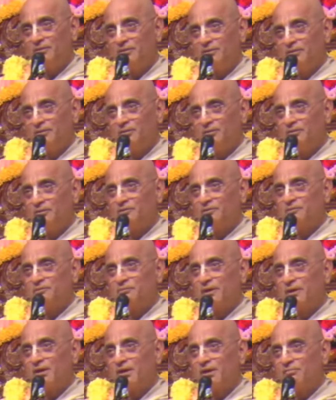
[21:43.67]
would
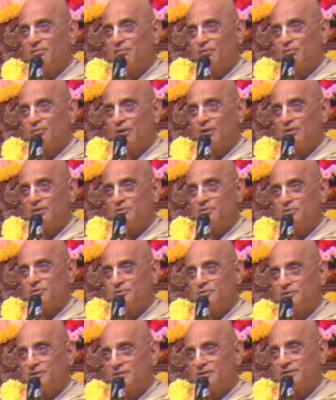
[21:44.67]
spread for 1
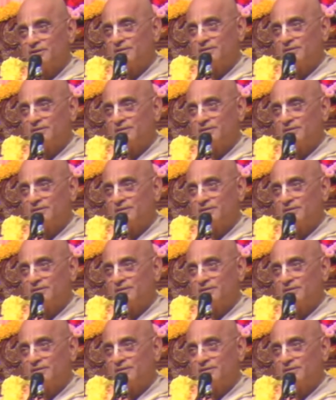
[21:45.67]
yojana.